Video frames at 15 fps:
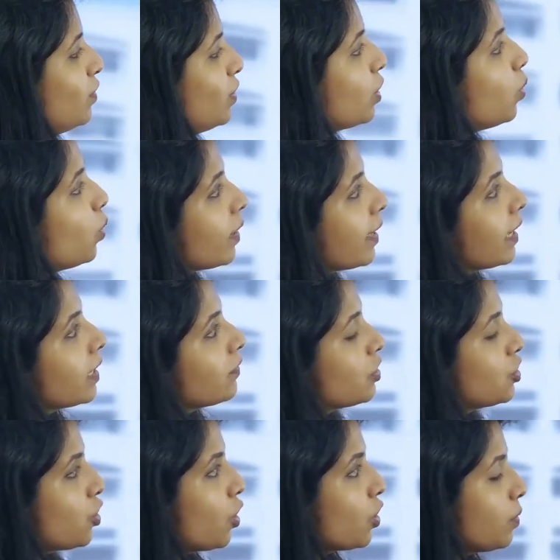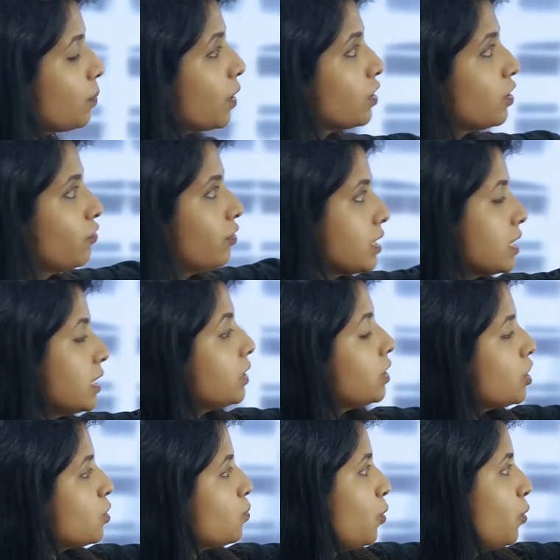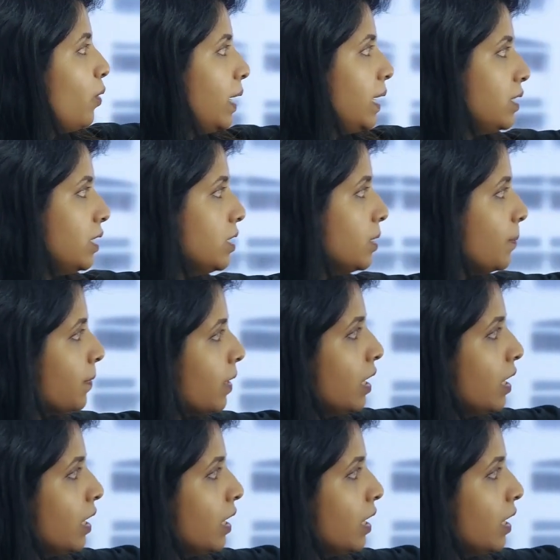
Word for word: we go ahead we talk about the facilities provided